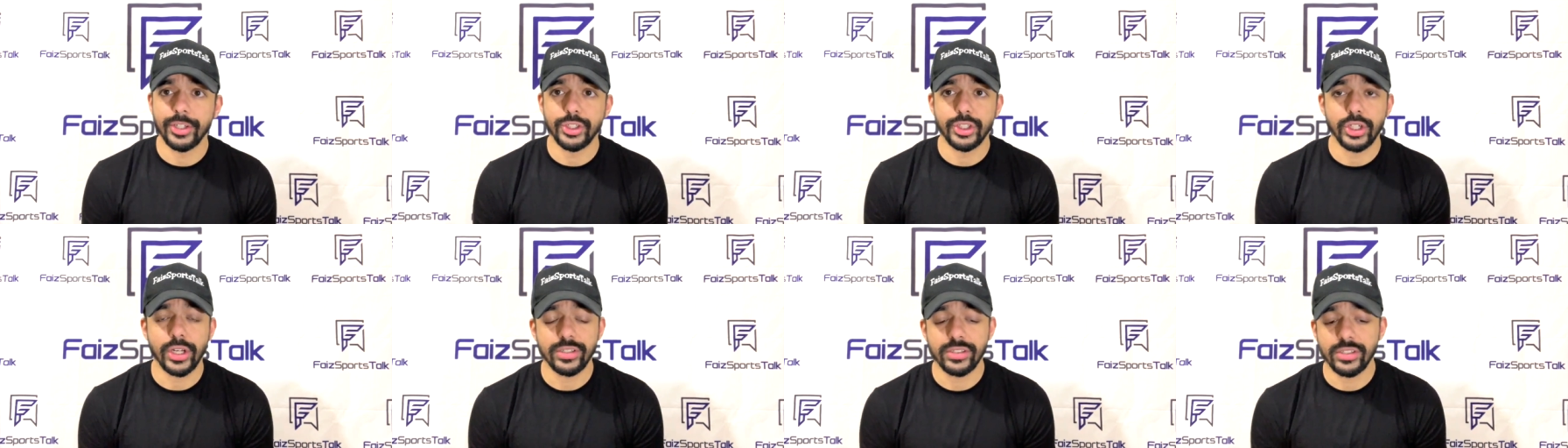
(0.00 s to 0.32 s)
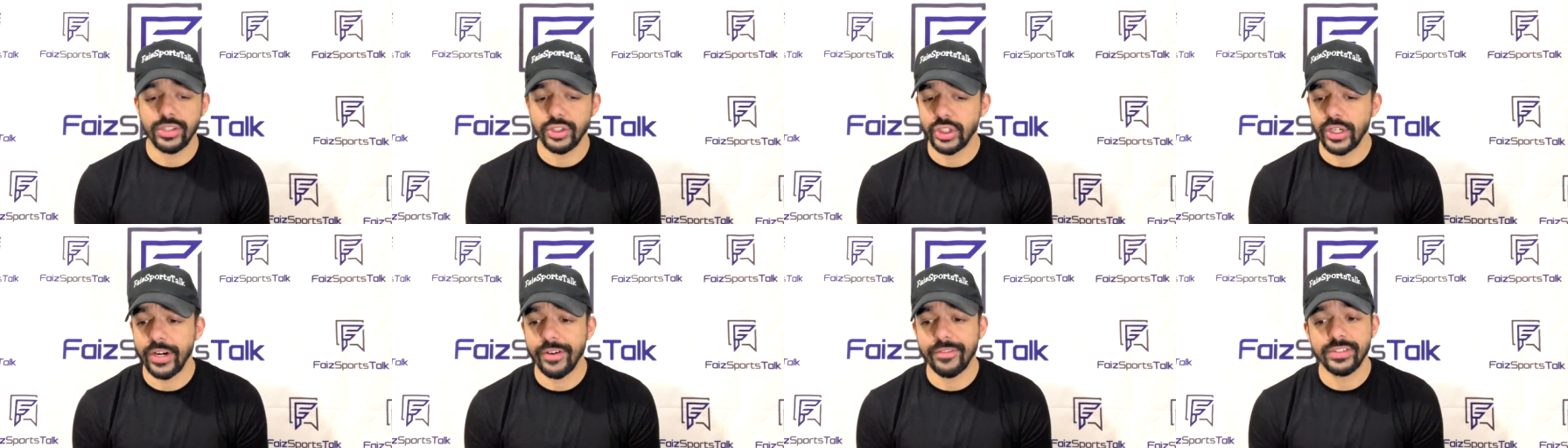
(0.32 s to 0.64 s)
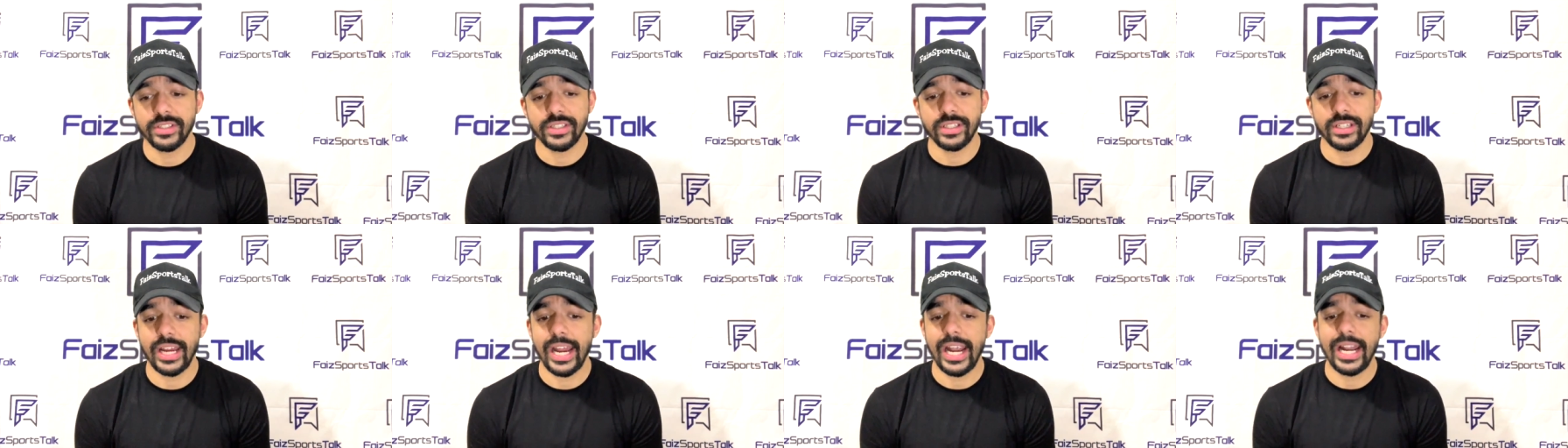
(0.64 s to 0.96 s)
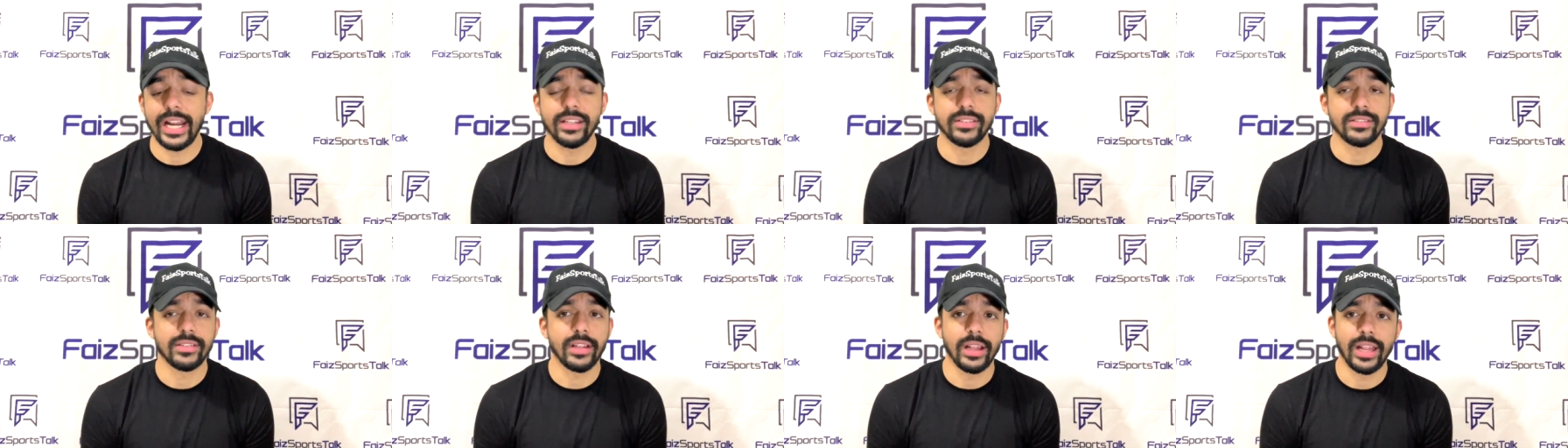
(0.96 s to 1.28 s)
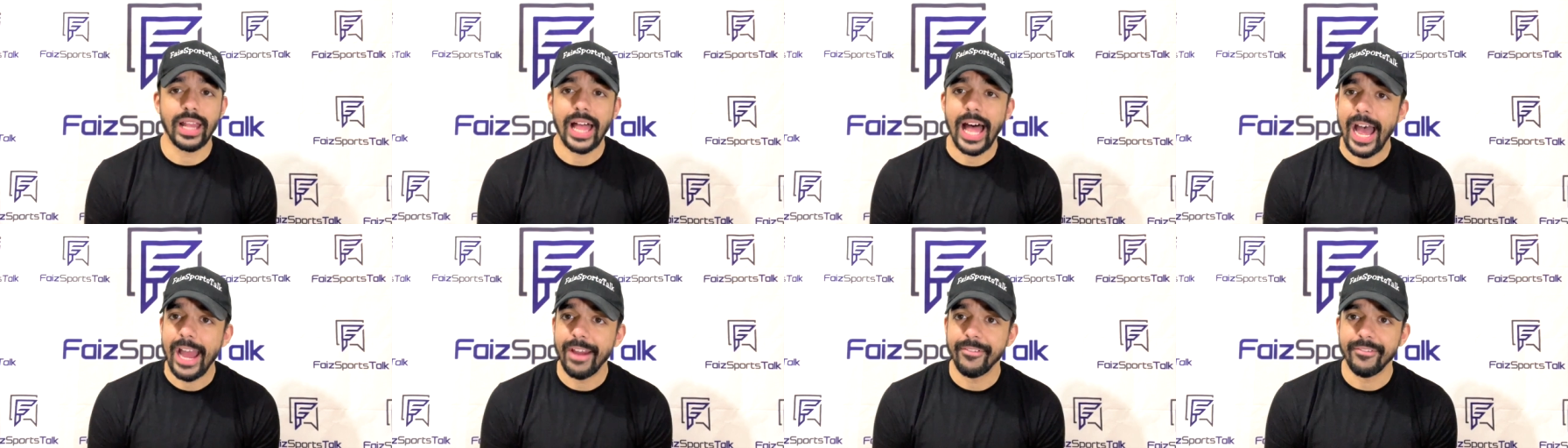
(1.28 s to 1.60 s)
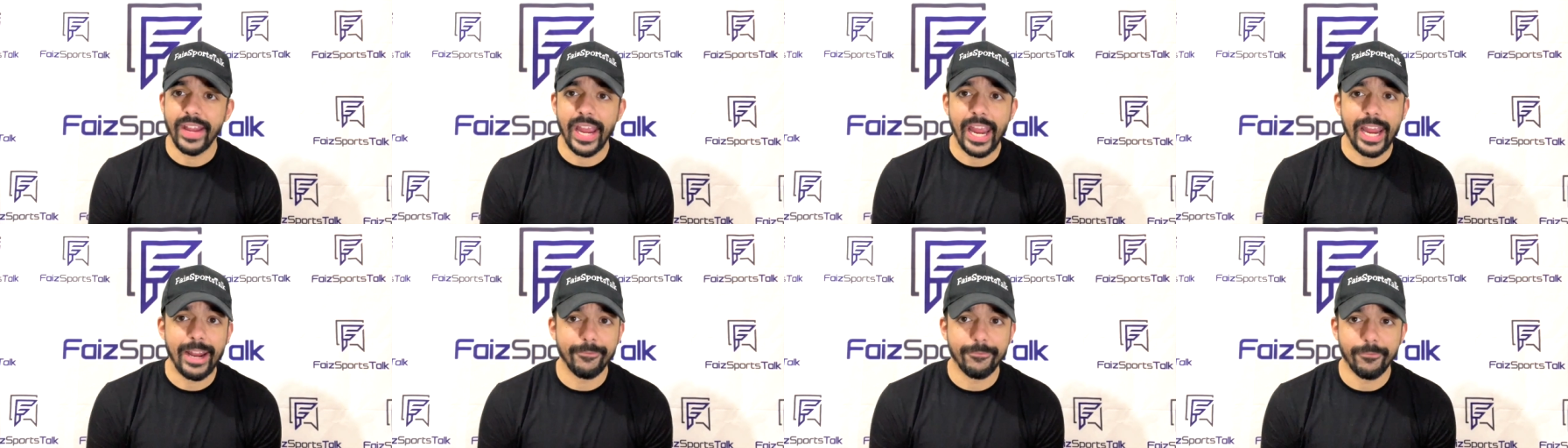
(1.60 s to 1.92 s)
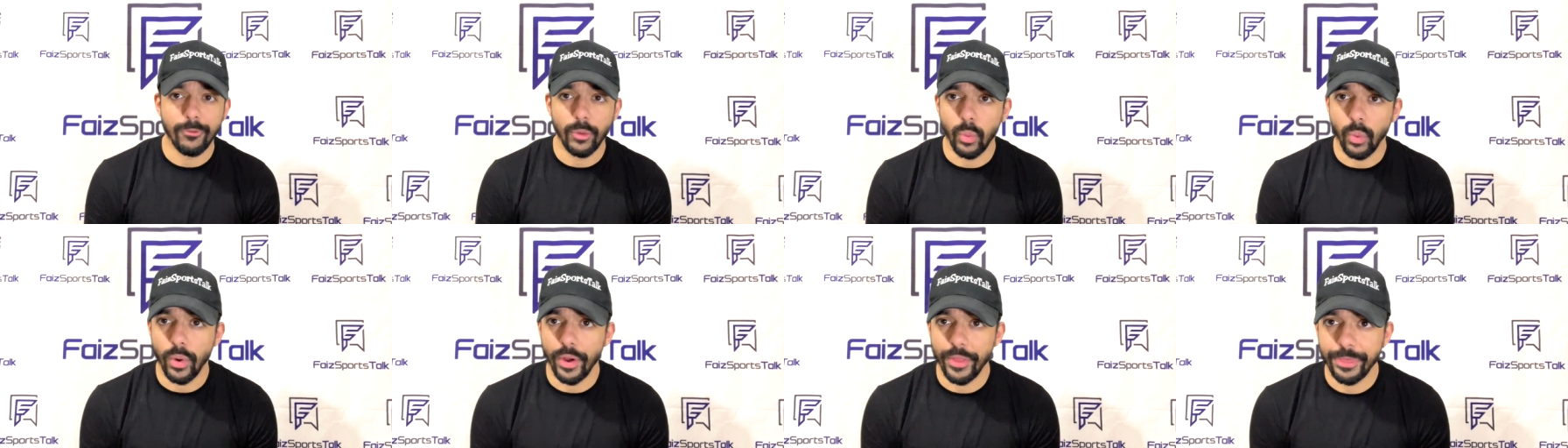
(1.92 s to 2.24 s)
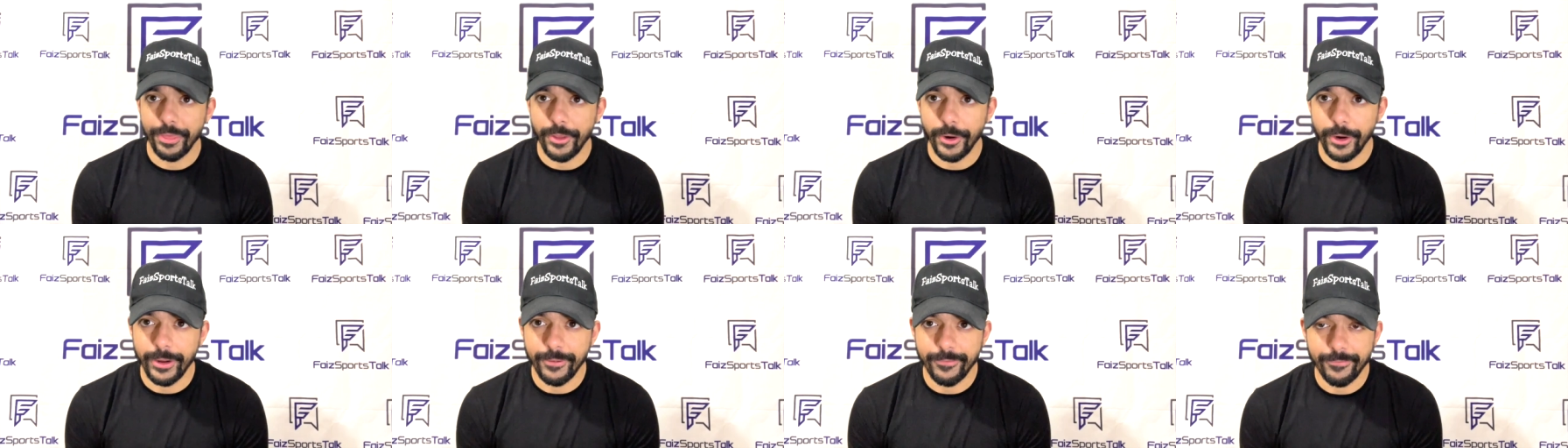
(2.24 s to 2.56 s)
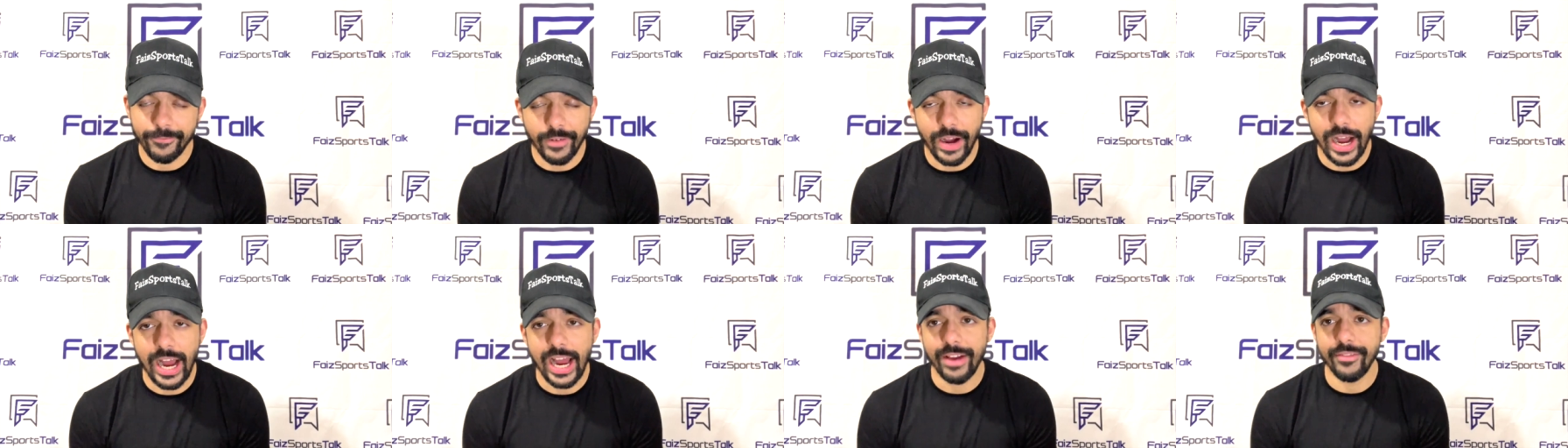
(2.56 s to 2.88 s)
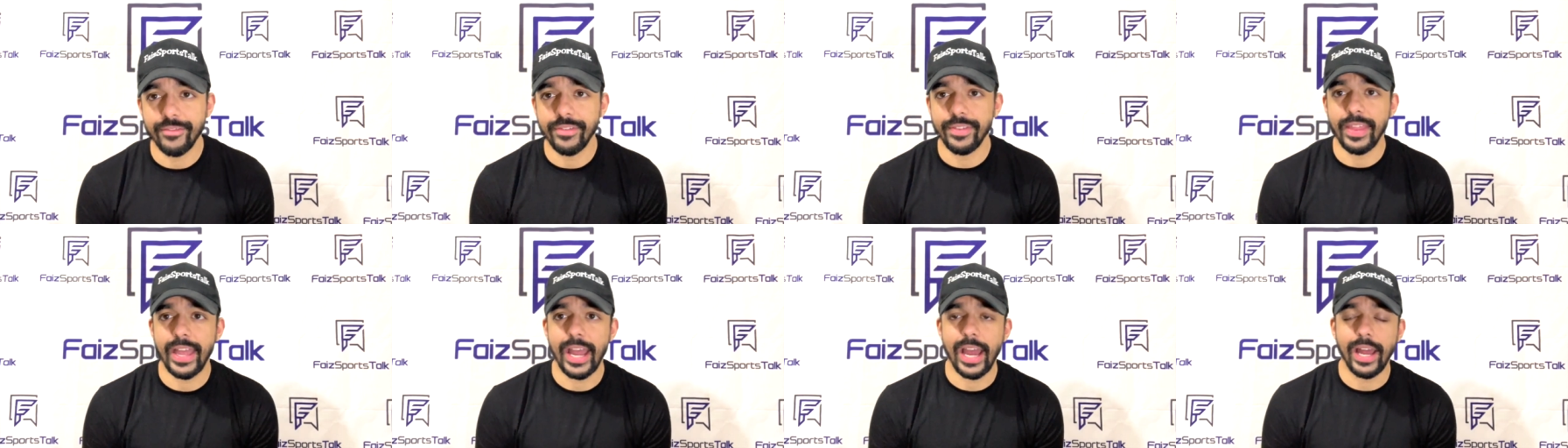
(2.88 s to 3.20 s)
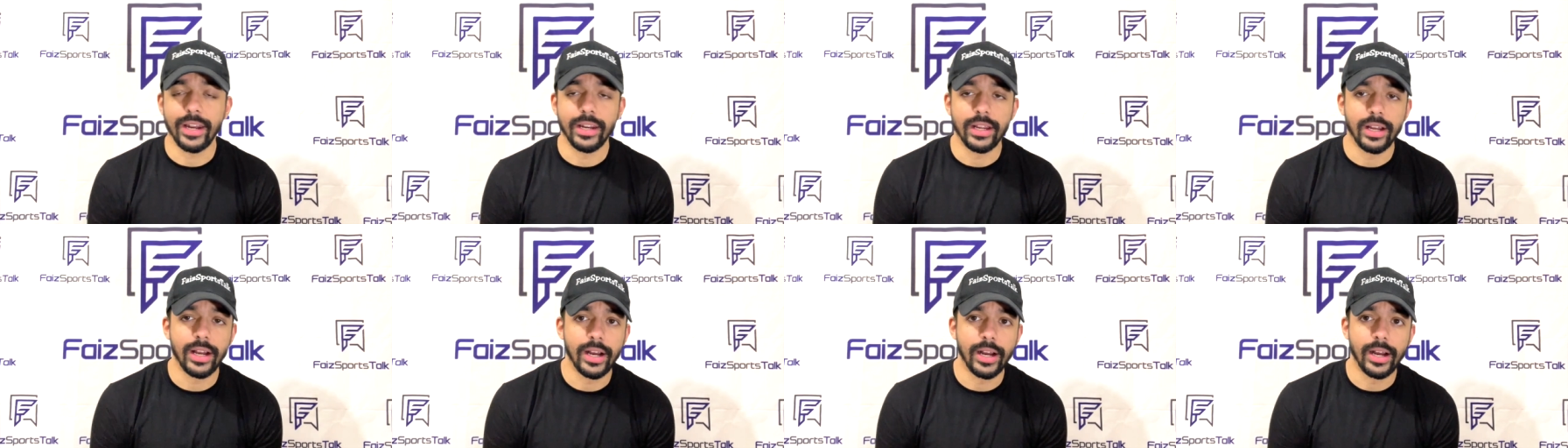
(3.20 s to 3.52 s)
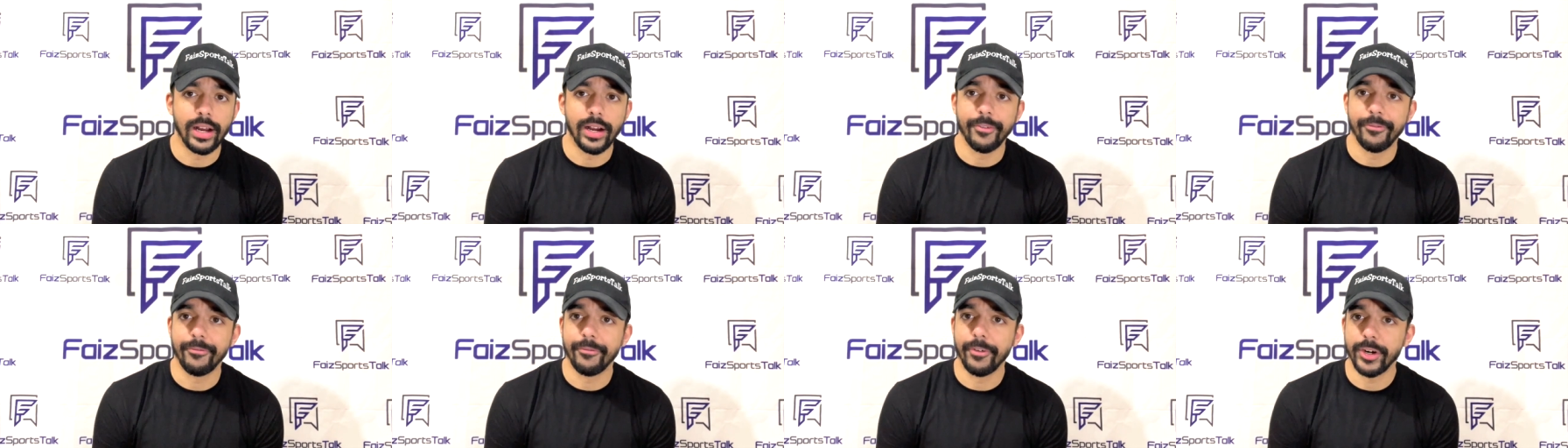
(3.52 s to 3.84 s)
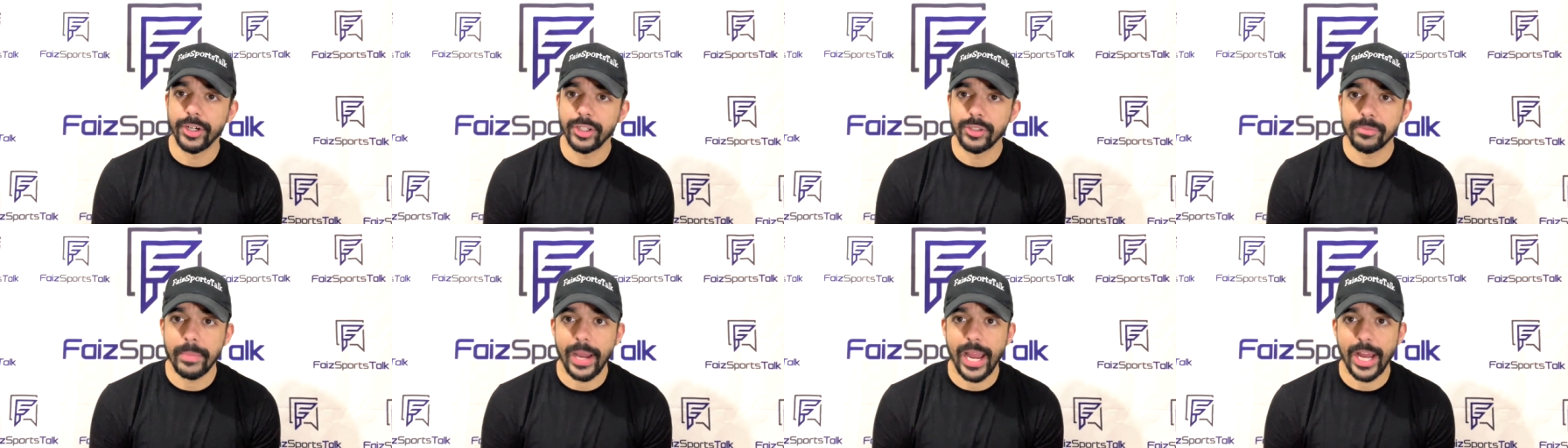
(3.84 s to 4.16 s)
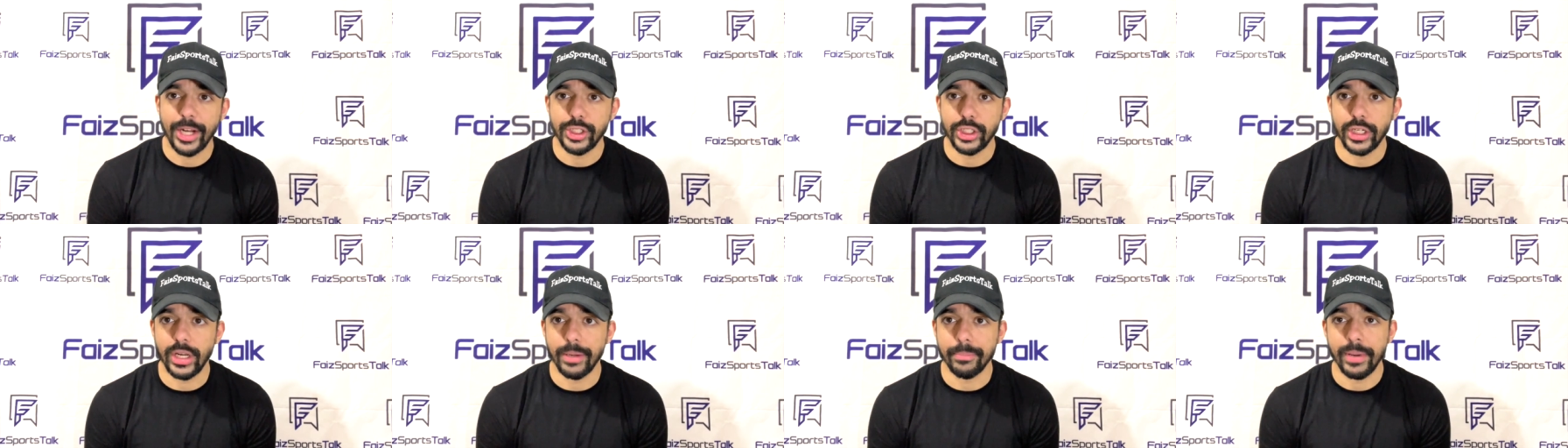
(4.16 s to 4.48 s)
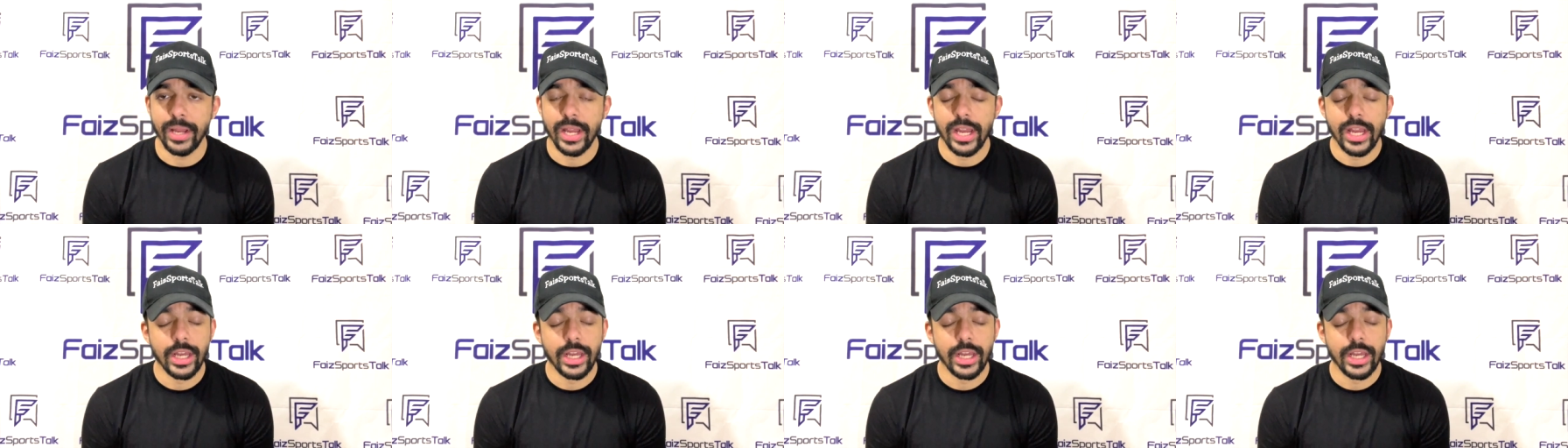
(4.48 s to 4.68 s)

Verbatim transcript: Justin Jefferson ate us alive, eight for 135 in that uh, first matchup.